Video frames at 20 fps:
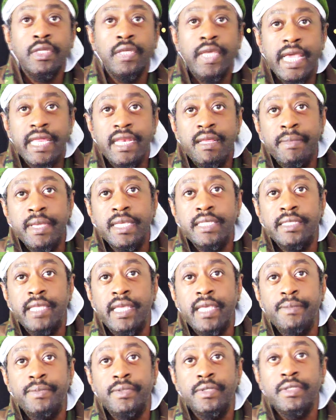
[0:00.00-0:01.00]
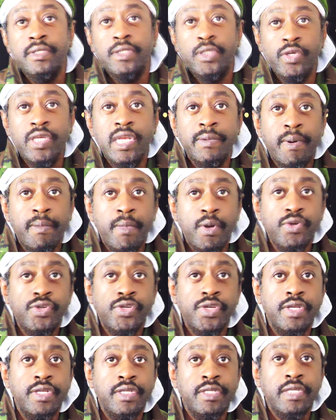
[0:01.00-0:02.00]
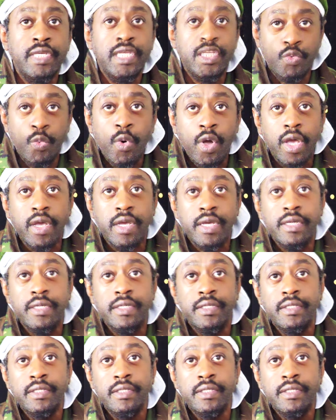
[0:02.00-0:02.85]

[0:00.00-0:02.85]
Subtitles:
getting the mixtapes, doing the promotions, it's work.